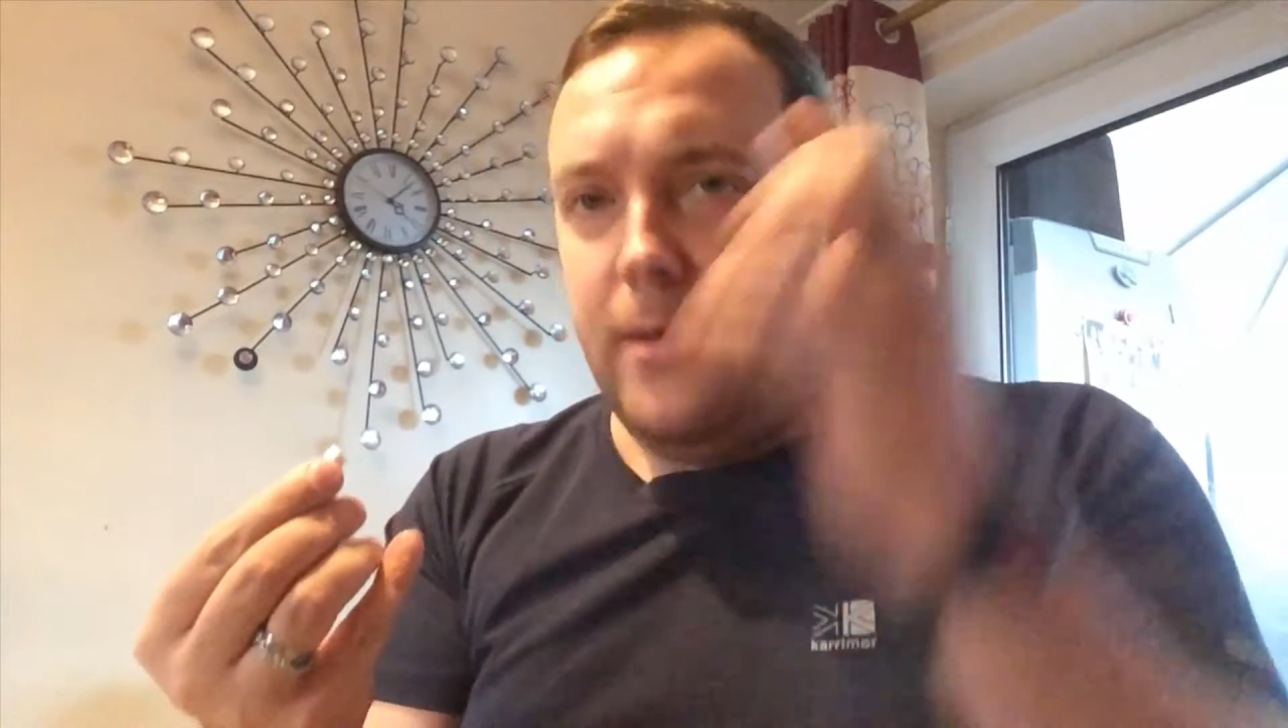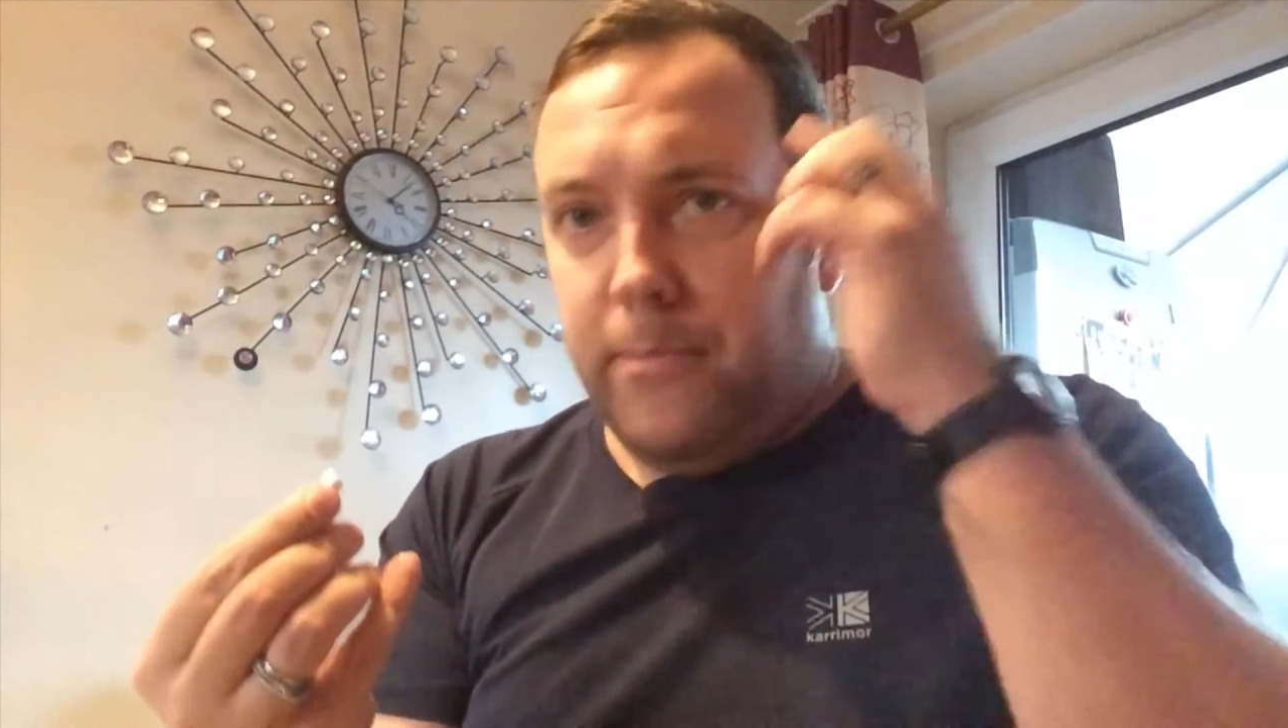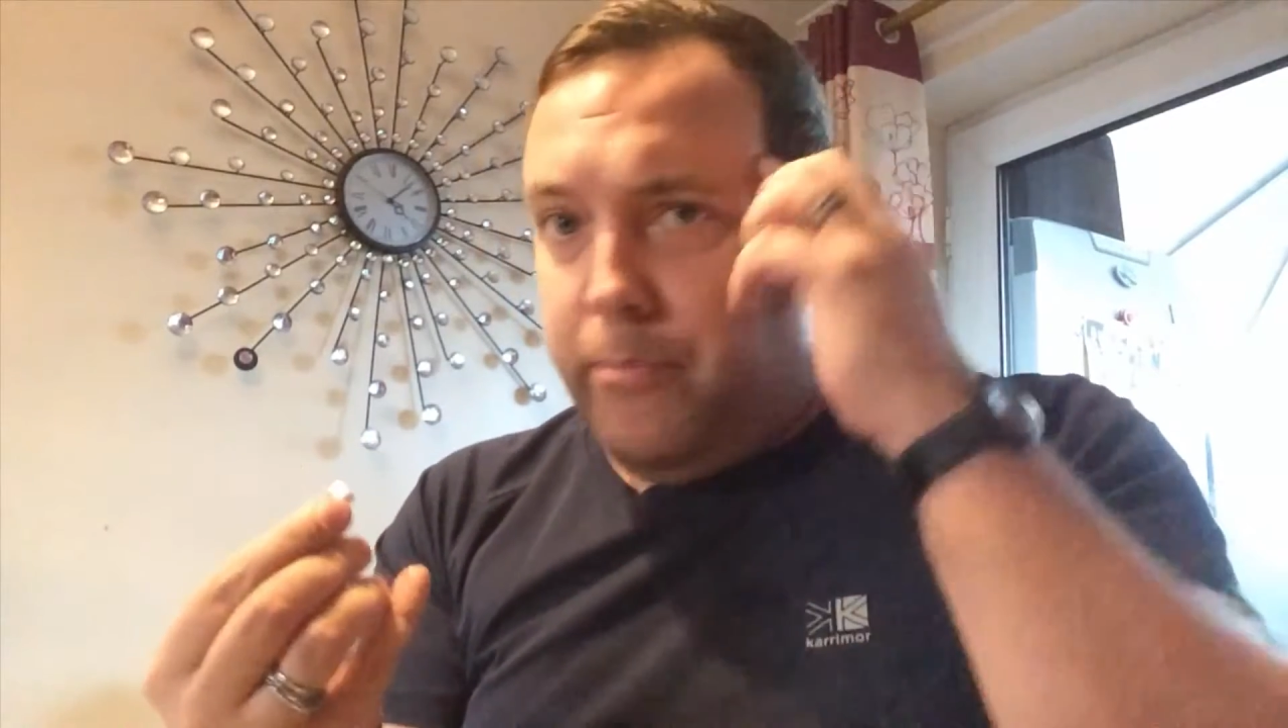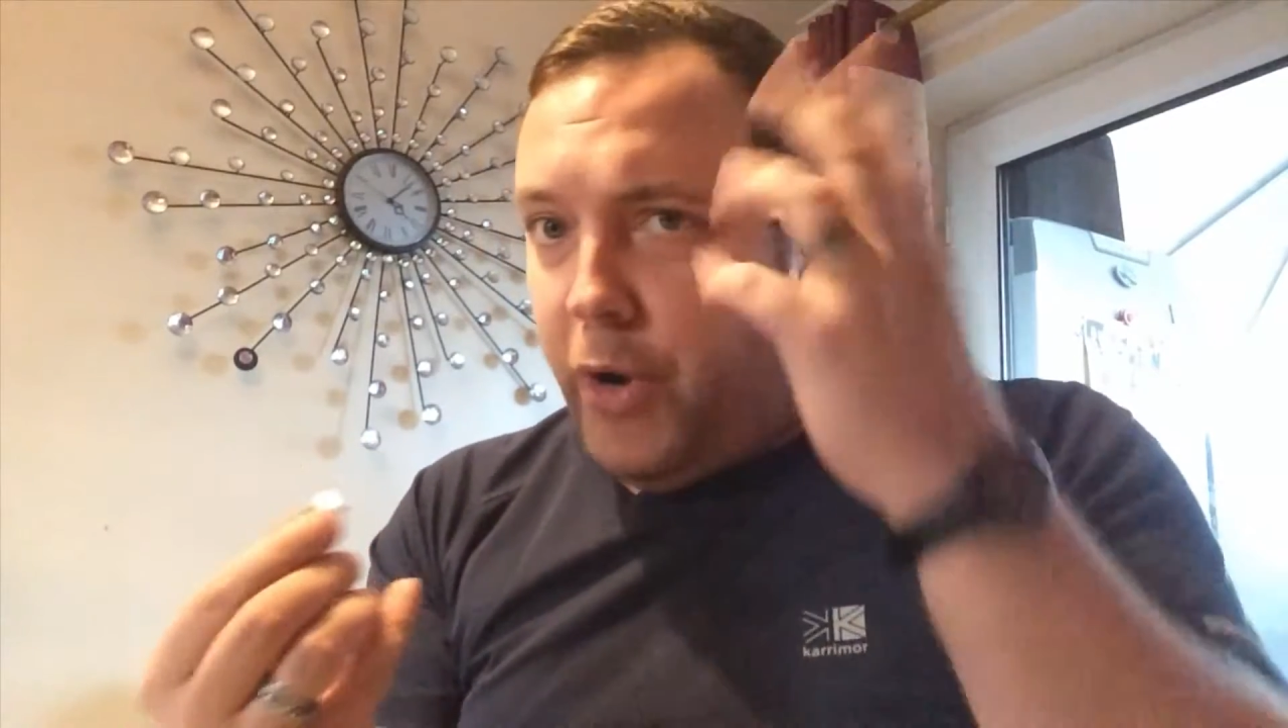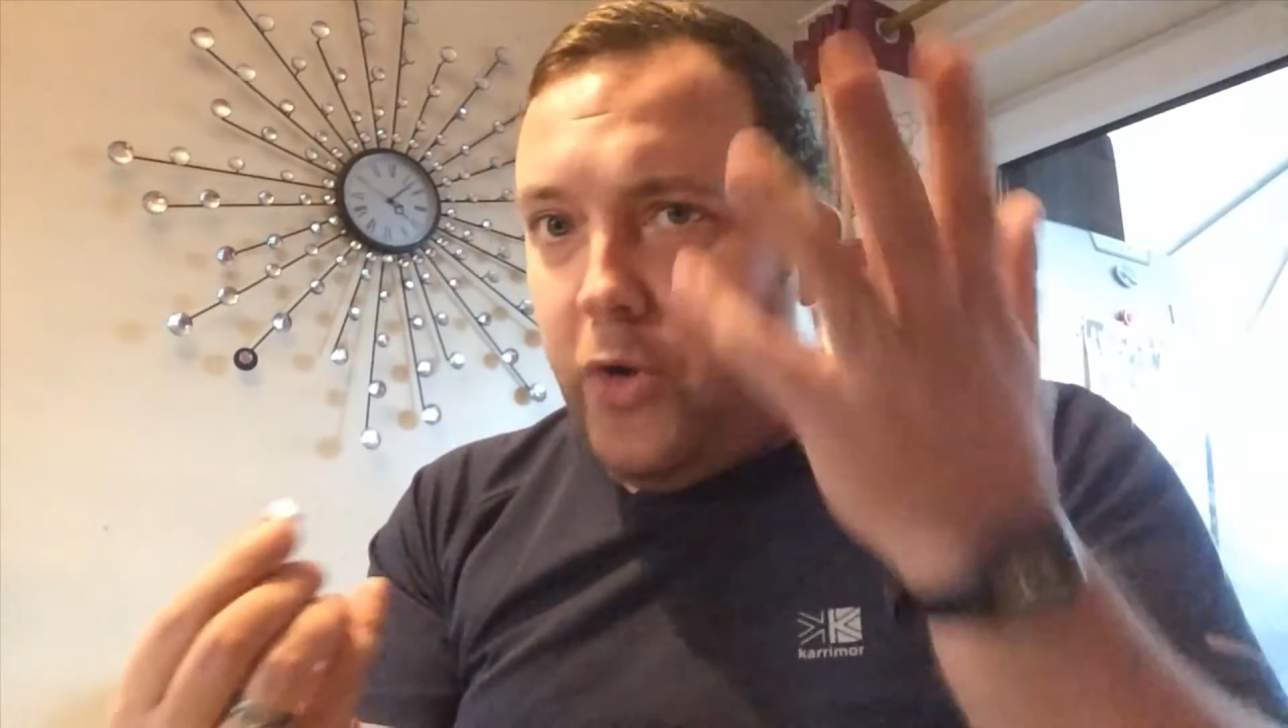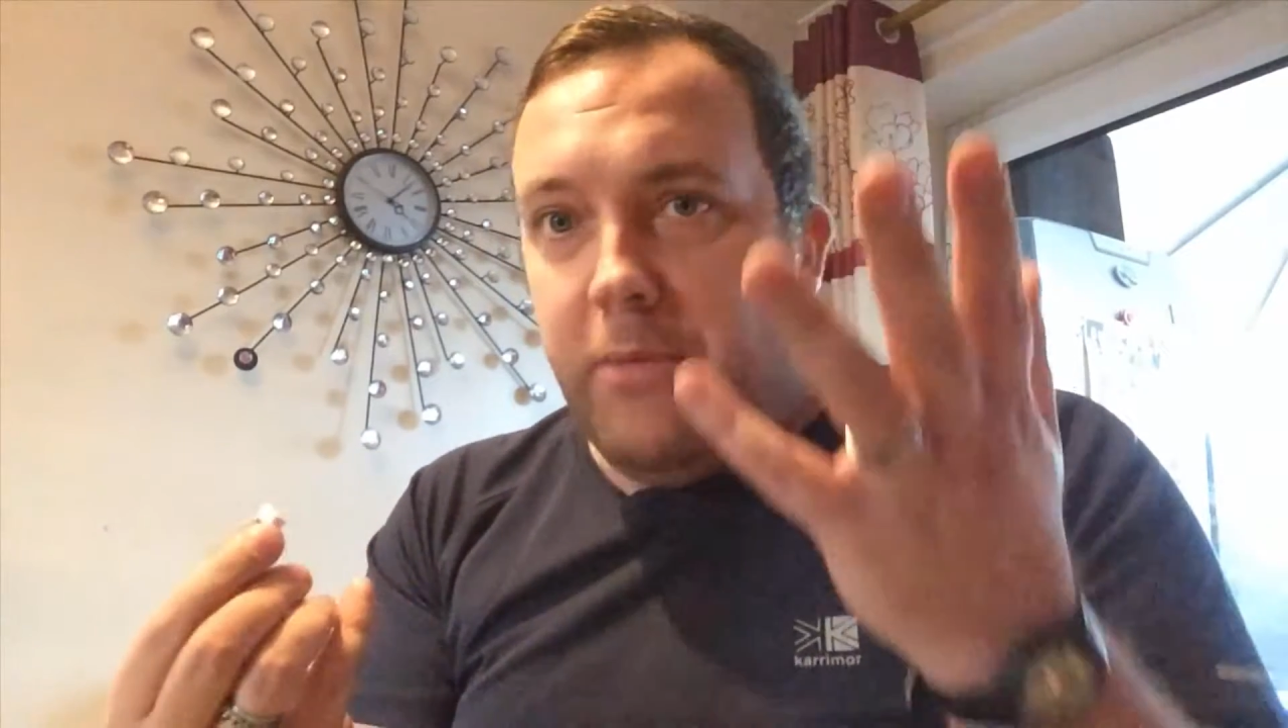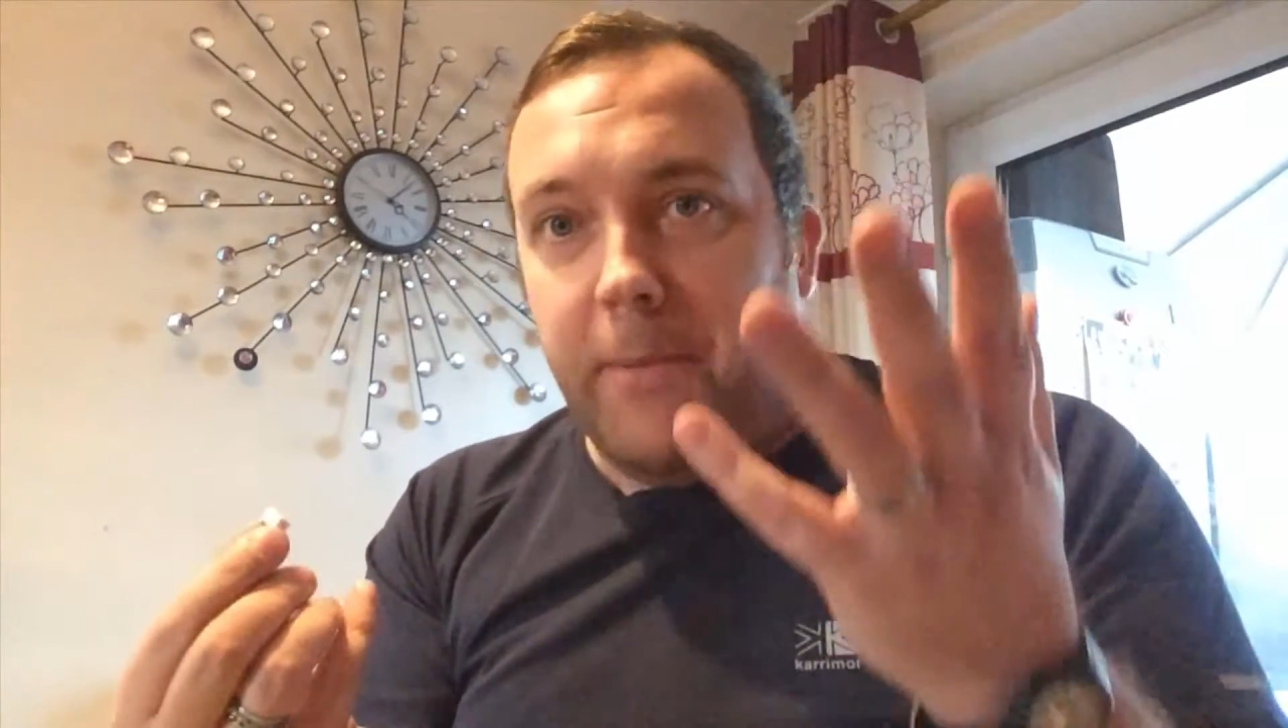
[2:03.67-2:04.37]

blow my